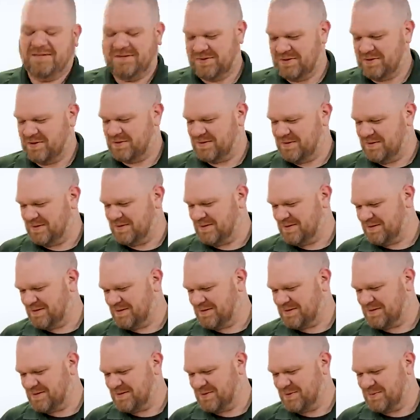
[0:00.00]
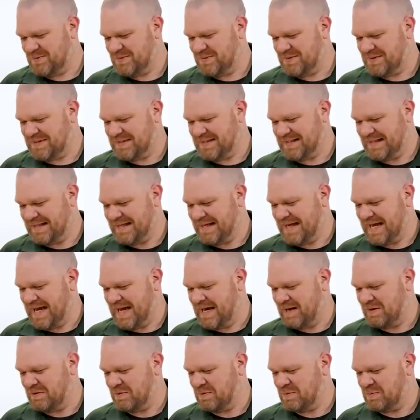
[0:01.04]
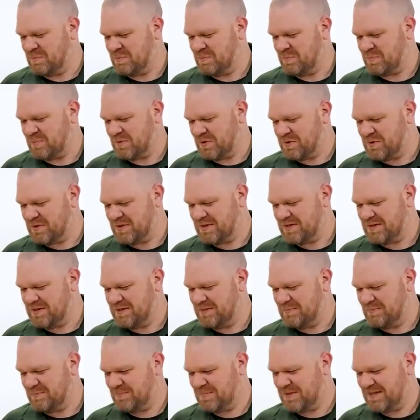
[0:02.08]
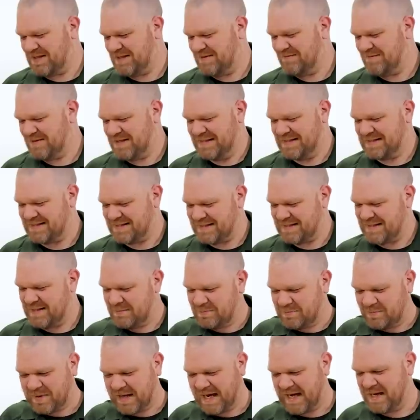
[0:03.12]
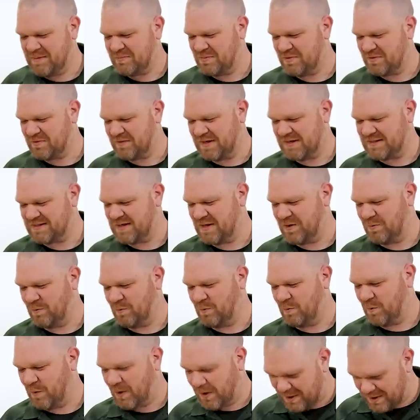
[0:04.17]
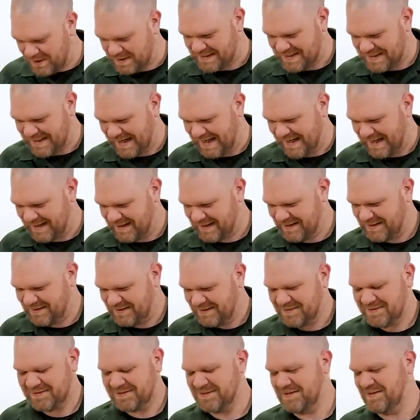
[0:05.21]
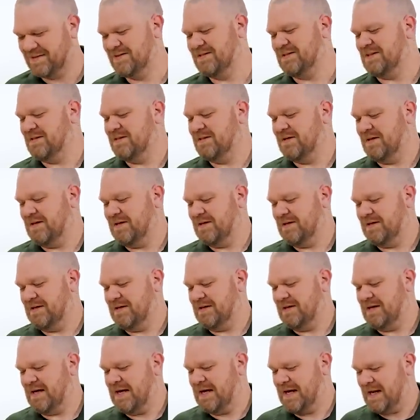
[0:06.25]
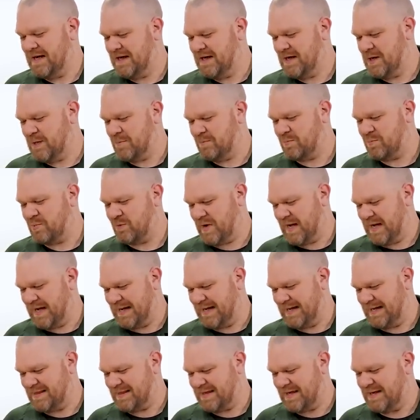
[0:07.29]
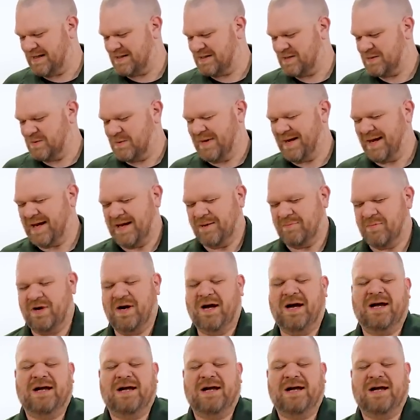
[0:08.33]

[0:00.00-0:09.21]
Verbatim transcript: Not advisable. To dig out broken PVC pipe threads in a water tank, and ended up breaking it thanks to a hammer.